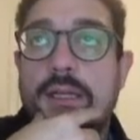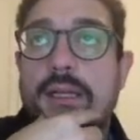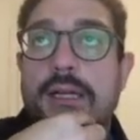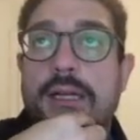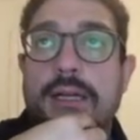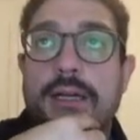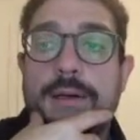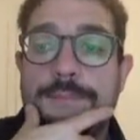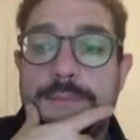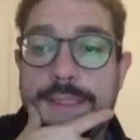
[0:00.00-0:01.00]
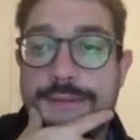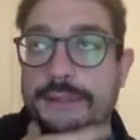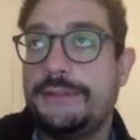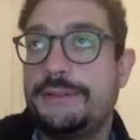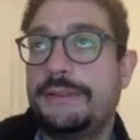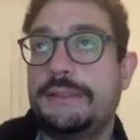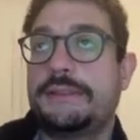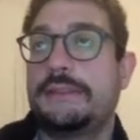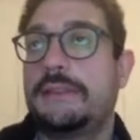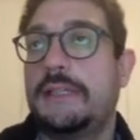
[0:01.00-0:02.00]
Let's try to do this.
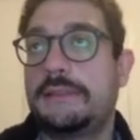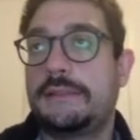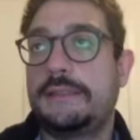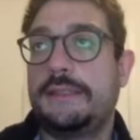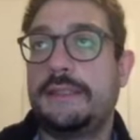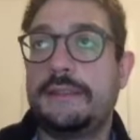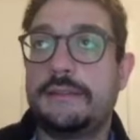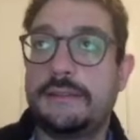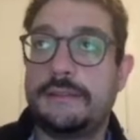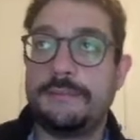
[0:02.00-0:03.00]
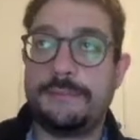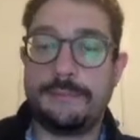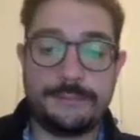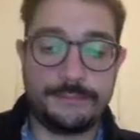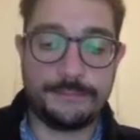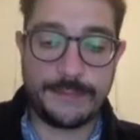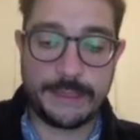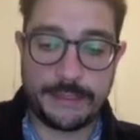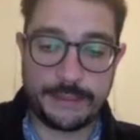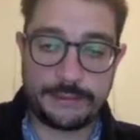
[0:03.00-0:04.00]
Let's see, make an
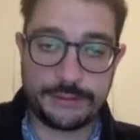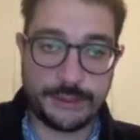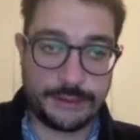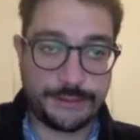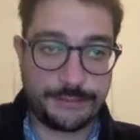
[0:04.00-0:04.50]
actual change.